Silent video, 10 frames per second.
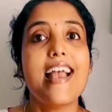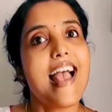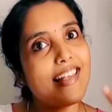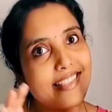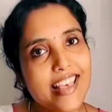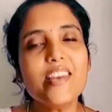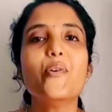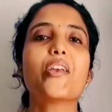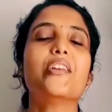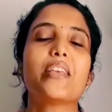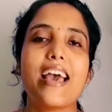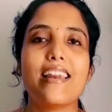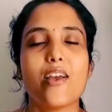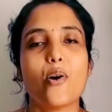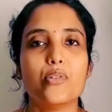And then you can
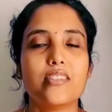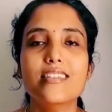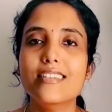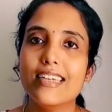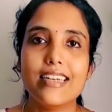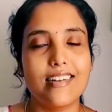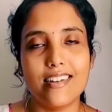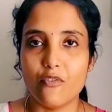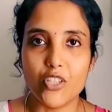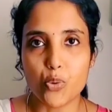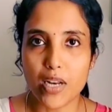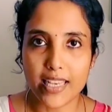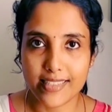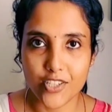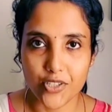carry out the
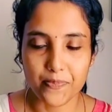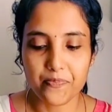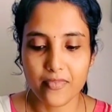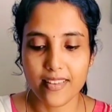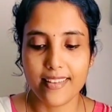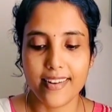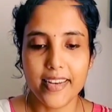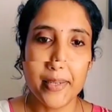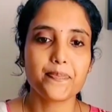visualization, right?